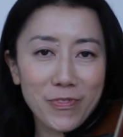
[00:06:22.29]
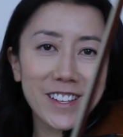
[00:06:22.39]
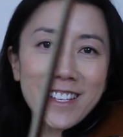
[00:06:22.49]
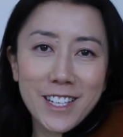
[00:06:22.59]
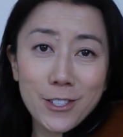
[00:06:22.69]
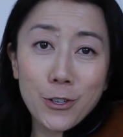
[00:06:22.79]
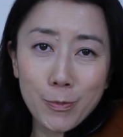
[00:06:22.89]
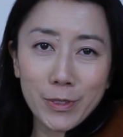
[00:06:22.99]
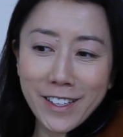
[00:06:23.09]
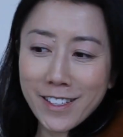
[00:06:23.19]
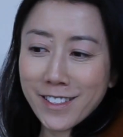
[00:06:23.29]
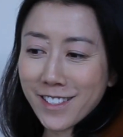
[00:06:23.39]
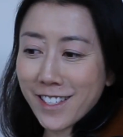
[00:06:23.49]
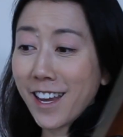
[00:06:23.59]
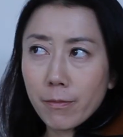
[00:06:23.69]
It's easier to play than to
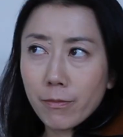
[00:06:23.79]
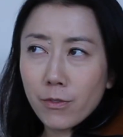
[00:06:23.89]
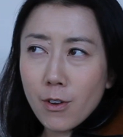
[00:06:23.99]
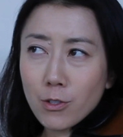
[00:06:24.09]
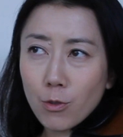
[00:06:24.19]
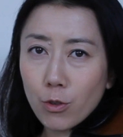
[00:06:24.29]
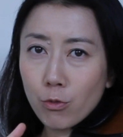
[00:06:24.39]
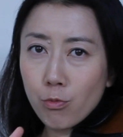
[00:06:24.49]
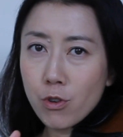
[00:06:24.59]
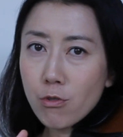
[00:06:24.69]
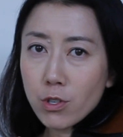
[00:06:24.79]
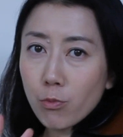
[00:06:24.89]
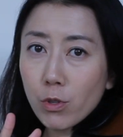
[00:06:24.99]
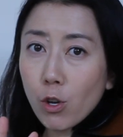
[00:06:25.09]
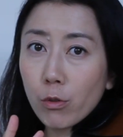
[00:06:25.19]
say. There's usually
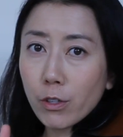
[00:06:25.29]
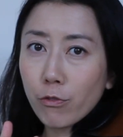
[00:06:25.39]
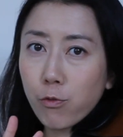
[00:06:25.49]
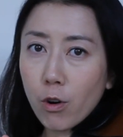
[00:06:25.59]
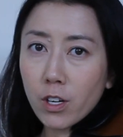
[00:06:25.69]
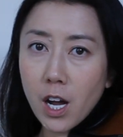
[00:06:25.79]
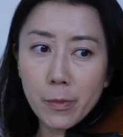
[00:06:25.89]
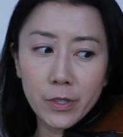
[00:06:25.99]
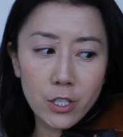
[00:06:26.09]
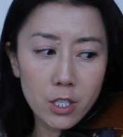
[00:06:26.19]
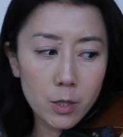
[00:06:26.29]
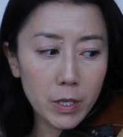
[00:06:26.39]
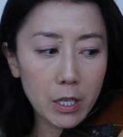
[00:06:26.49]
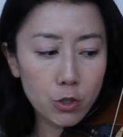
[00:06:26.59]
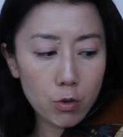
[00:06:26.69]
really only 4 combinations
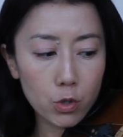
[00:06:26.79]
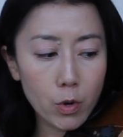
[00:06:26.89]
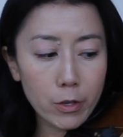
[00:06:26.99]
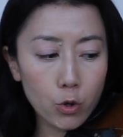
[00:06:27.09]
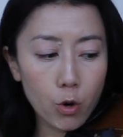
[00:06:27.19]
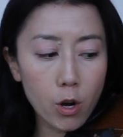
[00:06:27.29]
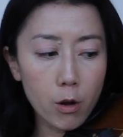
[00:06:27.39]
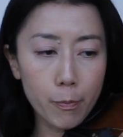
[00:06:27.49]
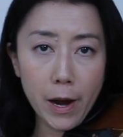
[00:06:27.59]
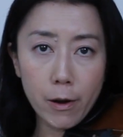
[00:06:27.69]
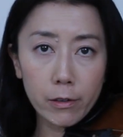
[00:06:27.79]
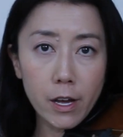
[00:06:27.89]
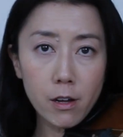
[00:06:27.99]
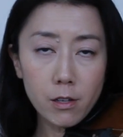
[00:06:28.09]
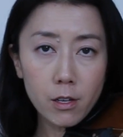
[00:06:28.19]
because your strings are all
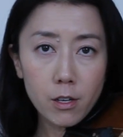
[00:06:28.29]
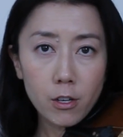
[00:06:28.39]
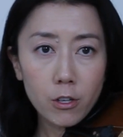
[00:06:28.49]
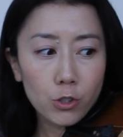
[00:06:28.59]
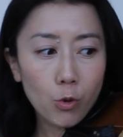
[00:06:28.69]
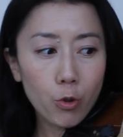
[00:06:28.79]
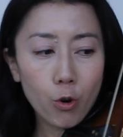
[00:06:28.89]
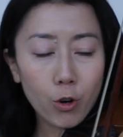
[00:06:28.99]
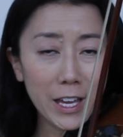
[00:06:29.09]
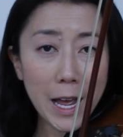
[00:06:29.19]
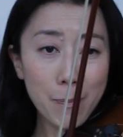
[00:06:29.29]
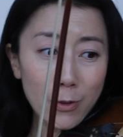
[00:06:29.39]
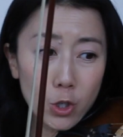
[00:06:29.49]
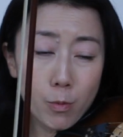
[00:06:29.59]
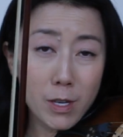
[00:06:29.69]
parallel. So there can't be
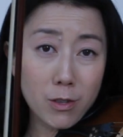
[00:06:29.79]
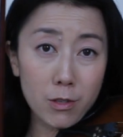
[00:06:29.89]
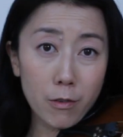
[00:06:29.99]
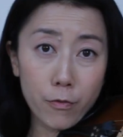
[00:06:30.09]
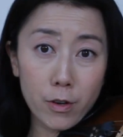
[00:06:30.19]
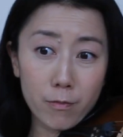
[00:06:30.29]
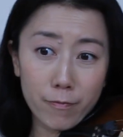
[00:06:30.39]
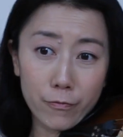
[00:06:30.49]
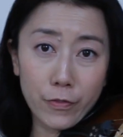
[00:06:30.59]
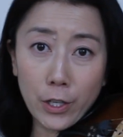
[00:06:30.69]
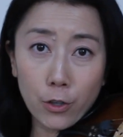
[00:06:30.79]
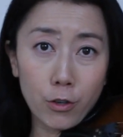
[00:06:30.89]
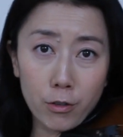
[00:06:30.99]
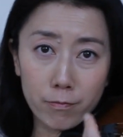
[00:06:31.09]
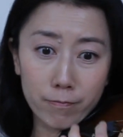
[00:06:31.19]
too many different
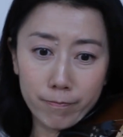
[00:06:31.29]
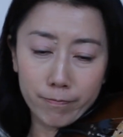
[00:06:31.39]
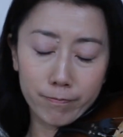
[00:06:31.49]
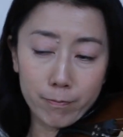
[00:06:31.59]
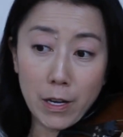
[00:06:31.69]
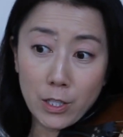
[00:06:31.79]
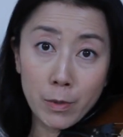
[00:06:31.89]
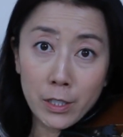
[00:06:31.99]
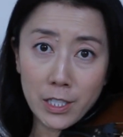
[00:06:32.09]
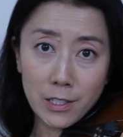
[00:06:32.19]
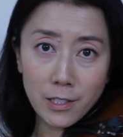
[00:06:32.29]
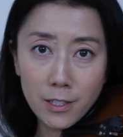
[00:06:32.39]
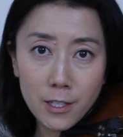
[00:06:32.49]
finger possibilities.